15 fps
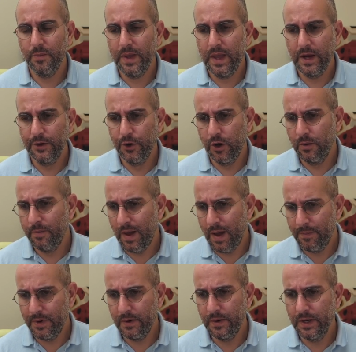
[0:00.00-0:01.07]
eggnog
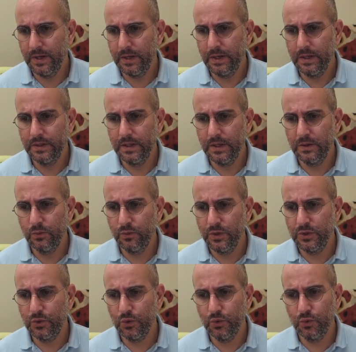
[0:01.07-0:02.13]
mapper, right? And then
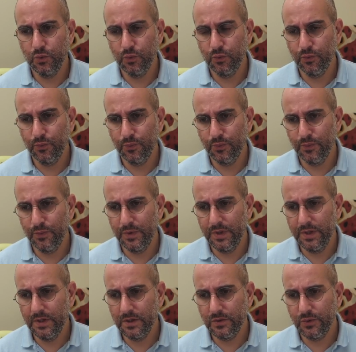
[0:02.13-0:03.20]
we do
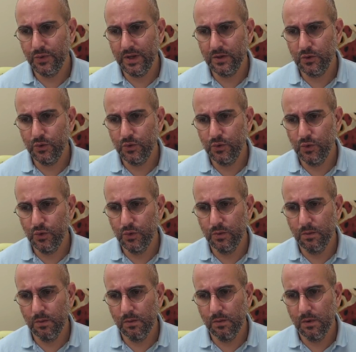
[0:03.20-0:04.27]
here, trying to do